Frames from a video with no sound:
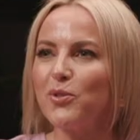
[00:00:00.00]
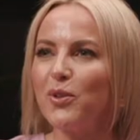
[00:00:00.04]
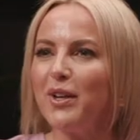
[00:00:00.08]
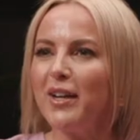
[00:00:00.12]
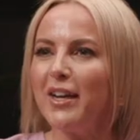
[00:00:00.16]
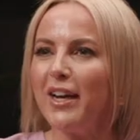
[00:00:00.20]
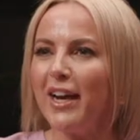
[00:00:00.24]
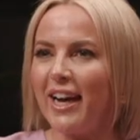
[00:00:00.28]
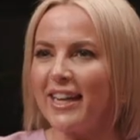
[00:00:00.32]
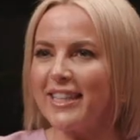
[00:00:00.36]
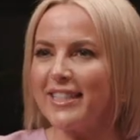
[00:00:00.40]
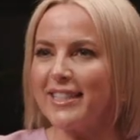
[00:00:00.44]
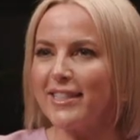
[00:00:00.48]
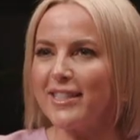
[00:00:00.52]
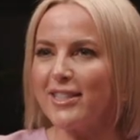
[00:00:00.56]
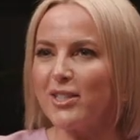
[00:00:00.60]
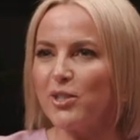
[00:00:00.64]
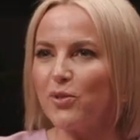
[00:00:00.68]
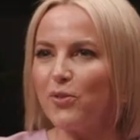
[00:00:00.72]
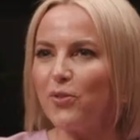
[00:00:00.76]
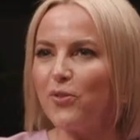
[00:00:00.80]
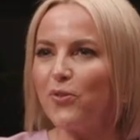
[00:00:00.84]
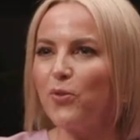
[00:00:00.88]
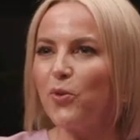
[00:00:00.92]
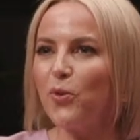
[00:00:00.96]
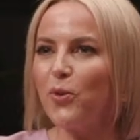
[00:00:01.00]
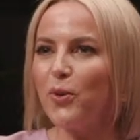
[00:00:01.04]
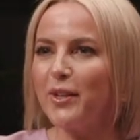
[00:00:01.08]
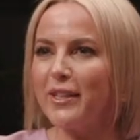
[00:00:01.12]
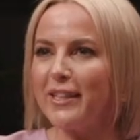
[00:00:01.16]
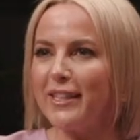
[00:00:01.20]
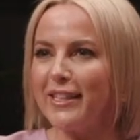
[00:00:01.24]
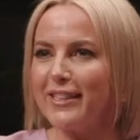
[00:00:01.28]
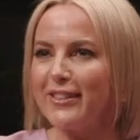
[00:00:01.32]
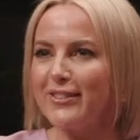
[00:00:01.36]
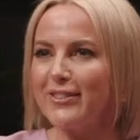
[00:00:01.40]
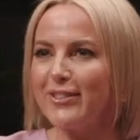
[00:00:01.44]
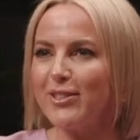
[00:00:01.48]
so I did sort of 4
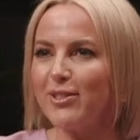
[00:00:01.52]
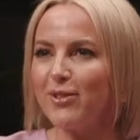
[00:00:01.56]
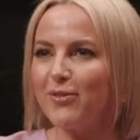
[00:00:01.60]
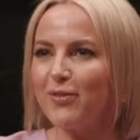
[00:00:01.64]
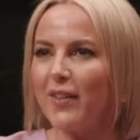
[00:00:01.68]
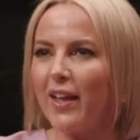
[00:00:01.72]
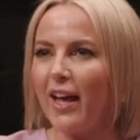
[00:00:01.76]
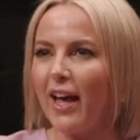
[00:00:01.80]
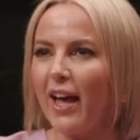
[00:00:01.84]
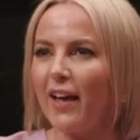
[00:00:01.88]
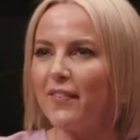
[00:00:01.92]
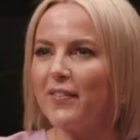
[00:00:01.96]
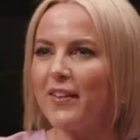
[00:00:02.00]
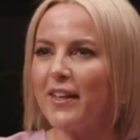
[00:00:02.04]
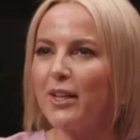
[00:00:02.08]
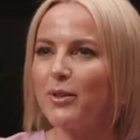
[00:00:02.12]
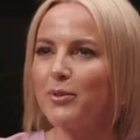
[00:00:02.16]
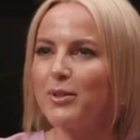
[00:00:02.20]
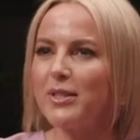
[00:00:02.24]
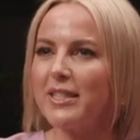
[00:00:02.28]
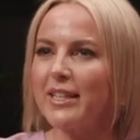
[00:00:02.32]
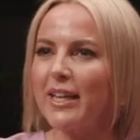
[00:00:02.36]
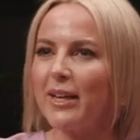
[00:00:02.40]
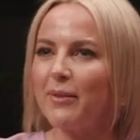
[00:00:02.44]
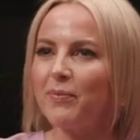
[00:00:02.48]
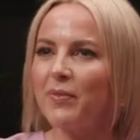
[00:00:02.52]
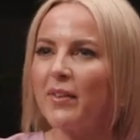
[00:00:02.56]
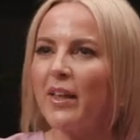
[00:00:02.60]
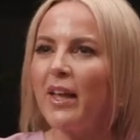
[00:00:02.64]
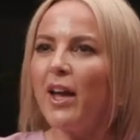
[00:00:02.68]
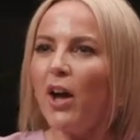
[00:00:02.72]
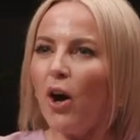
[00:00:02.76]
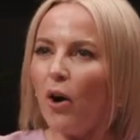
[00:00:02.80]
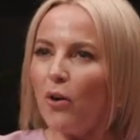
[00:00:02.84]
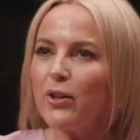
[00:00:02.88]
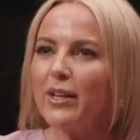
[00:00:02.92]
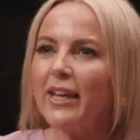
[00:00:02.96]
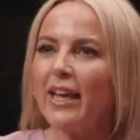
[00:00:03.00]
years of that, and then, mm-hmm, I was like,
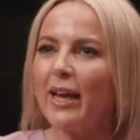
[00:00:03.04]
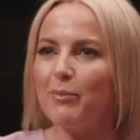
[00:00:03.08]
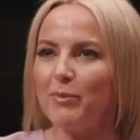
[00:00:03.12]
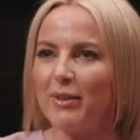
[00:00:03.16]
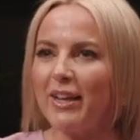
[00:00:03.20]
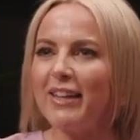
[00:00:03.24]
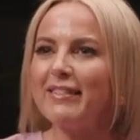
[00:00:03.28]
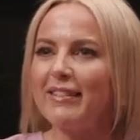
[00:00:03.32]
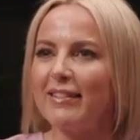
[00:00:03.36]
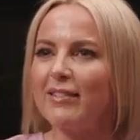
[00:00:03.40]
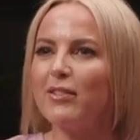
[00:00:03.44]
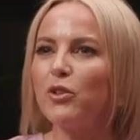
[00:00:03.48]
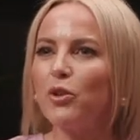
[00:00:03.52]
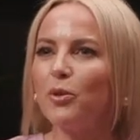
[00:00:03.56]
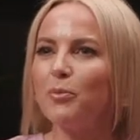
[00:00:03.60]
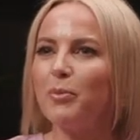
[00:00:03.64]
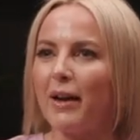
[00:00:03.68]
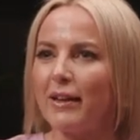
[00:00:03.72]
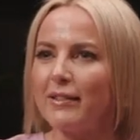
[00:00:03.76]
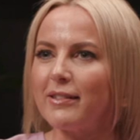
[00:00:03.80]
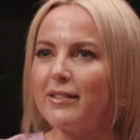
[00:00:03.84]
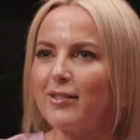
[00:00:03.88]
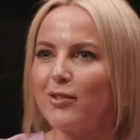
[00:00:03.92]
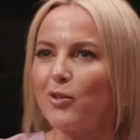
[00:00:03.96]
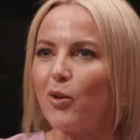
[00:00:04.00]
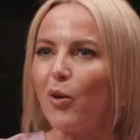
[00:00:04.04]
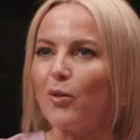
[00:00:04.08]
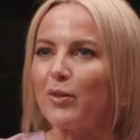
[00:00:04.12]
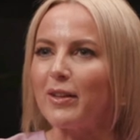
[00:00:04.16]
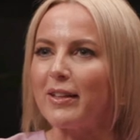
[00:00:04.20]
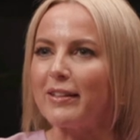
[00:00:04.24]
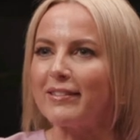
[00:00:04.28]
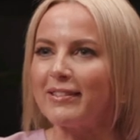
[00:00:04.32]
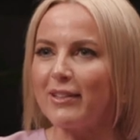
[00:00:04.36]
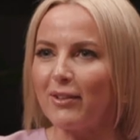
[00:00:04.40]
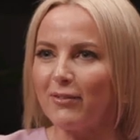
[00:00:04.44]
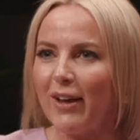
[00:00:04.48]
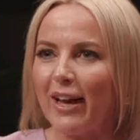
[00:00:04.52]
okay, I'm ready to go back to
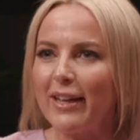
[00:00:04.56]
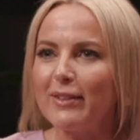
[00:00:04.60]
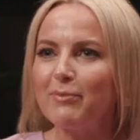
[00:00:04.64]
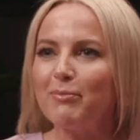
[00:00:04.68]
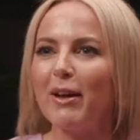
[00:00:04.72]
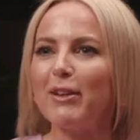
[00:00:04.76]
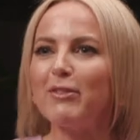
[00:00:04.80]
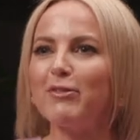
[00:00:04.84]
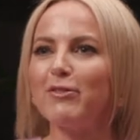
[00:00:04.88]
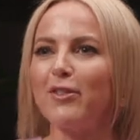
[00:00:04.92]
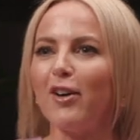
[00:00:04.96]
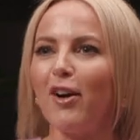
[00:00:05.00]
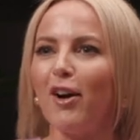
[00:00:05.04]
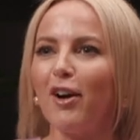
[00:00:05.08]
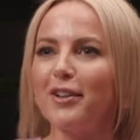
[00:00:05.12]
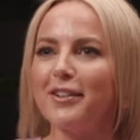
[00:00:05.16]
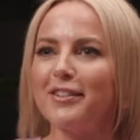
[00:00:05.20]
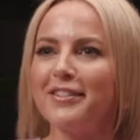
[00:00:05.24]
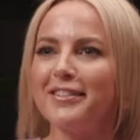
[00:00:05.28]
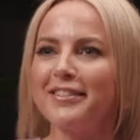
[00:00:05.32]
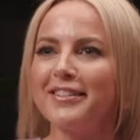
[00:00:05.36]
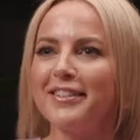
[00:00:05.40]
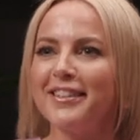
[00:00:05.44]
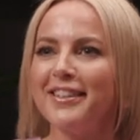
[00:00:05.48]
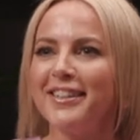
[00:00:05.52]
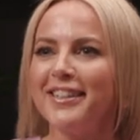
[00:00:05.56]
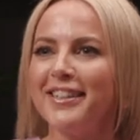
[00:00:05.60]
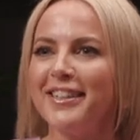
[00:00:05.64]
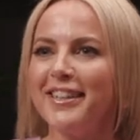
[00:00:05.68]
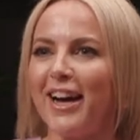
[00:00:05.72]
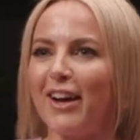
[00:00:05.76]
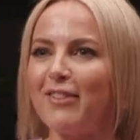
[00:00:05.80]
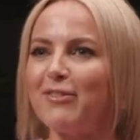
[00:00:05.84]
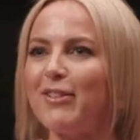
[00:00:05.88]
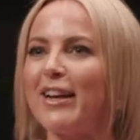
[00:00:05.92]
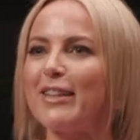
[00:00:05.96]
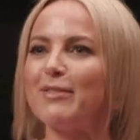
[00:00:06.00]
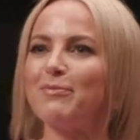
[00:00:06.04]
Scotland. I've had my fun. Mm-hmm.
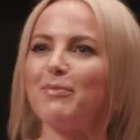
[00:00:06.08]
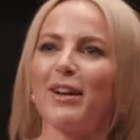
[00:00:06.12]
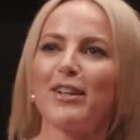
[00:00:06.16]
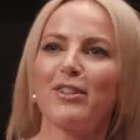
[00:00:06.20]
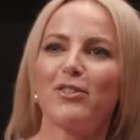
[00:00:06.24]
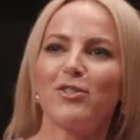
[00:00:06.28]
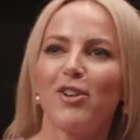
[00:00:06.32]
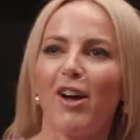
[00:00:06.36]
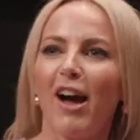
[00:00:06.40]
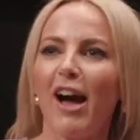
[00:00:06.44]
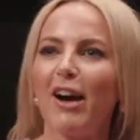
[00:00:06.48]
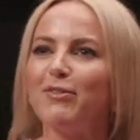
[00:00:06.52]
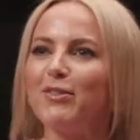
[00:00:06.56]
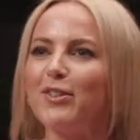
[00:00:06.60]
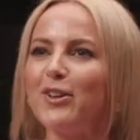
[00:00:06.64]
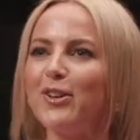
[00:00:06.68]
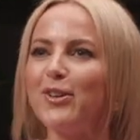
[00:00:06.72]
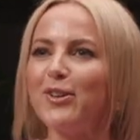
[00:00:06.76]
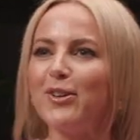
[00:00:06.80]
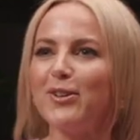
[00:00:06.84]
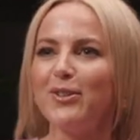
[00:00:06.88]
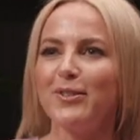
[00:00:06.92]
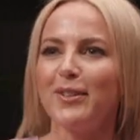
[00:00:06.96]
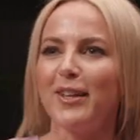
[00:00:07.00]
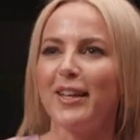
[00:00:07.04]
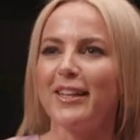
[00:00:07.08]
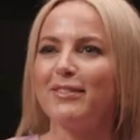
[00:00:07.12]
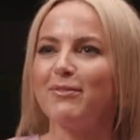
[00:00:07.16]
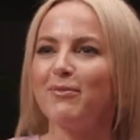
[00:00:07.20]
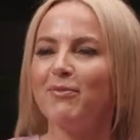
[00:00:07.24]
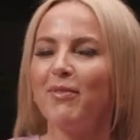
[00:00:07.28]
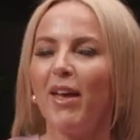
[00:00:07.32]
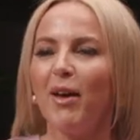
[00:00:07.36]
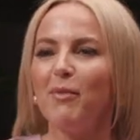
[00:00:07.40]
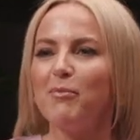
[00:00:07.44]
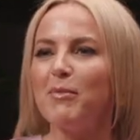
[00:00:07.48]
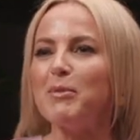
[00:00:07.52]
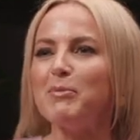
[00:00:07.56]
I've had my travel,
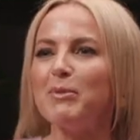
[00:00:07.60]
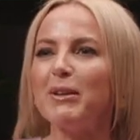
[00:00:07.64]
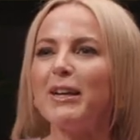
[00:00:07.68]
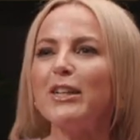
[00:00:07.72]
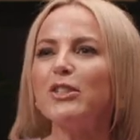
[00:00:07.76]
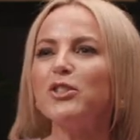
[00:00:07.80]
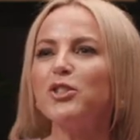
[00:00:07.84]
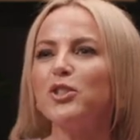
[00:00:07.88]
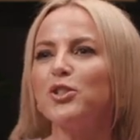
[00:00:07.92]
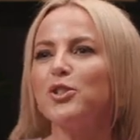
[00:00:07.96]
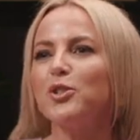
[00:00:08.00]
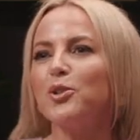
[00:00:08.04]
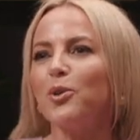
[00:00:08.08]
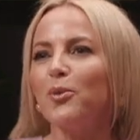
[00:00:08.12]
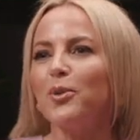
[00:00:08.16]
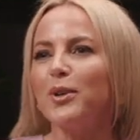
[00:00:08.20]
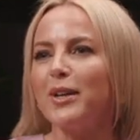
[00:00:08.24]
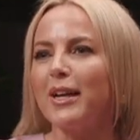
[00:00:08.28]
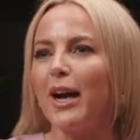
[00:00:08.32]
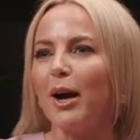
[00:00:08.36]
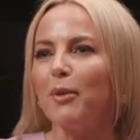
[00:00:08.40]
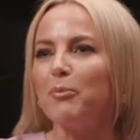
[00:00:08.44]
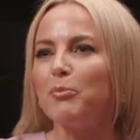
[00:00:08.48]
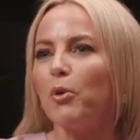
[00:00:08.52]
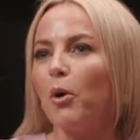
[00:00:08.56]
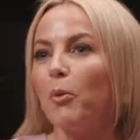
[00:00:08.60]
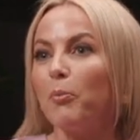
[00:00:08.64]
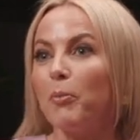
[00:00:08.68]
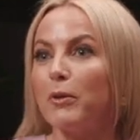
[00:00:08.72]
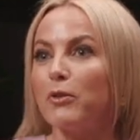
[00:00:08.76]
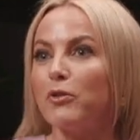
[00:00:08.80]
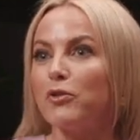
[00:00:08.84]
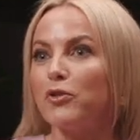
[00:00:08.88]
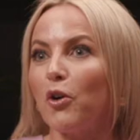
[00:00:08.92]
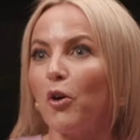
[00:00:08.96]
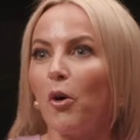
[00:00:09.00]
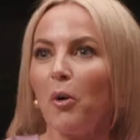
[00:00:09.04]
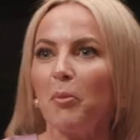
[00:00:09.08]
like maybe I should go and get a proper
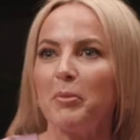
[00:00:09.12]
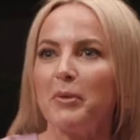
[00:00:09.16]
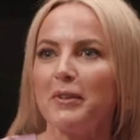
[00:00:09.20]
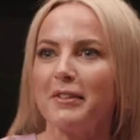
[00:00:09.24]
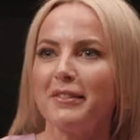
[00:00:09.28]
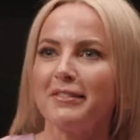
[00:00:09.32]
job